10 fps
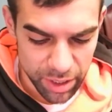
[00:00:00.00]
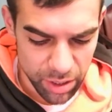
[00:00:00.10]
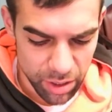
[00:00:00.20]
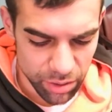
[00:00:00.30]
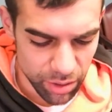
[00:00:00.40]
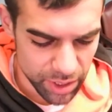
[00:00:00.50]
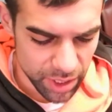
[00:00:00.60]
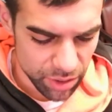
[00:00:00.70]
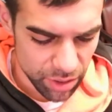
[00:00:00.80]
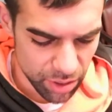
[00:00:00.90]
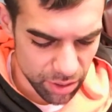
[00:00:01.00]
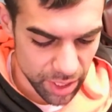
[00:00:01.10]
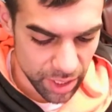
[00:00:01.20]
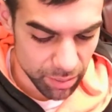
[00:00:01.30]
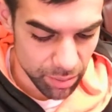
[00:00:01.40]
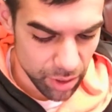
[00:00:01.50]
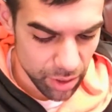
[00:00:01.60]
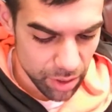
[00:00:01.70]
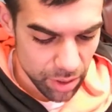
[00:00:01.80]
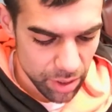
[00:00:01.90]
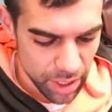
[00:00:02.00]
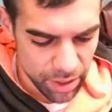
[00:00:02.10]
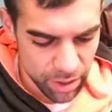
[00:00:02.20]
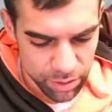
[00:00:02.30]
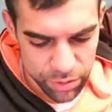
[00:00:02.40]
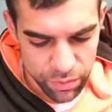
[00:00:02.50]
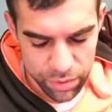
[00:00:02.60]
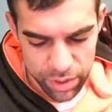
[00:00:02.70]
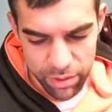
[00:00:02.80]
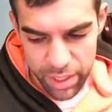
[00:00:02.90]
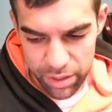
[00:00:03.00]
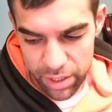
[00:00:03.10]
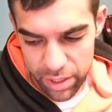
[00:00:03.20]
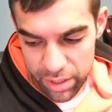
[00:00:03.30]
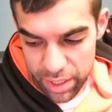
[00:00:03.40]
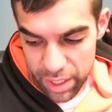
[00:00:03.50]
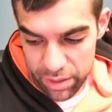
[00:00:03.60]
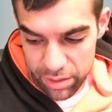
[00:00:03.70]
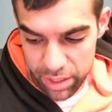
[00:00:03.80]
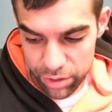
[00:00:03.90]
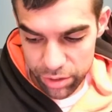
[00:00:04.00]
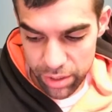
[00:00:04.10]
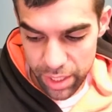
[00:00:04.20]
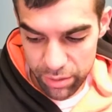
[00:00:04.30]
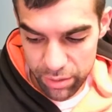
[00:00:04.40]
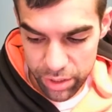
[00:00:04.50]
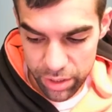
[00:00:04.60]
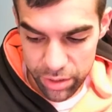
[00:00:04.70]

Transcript: And although it does hurt them, I know it's for the greater good that they shouldn't have sugar.